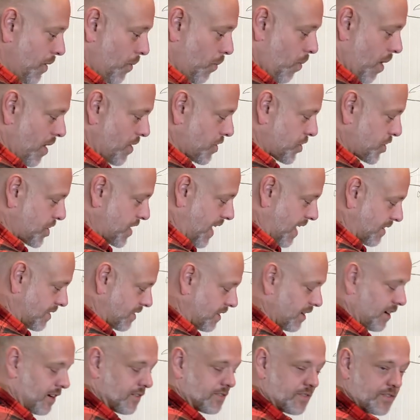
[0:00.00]
one set
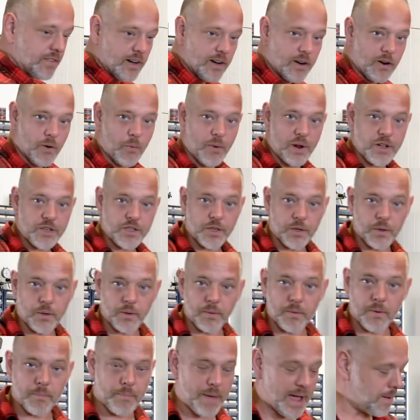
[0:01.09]
of uh,
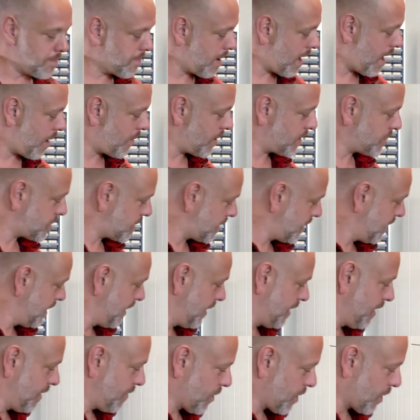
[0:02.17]
original main bearings
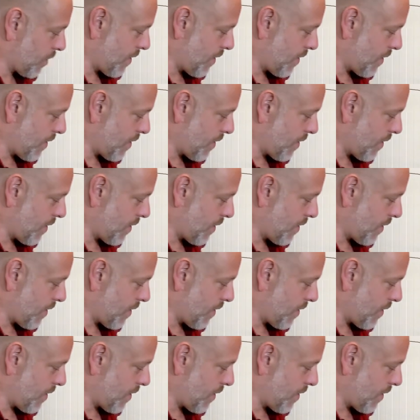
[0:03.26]
for the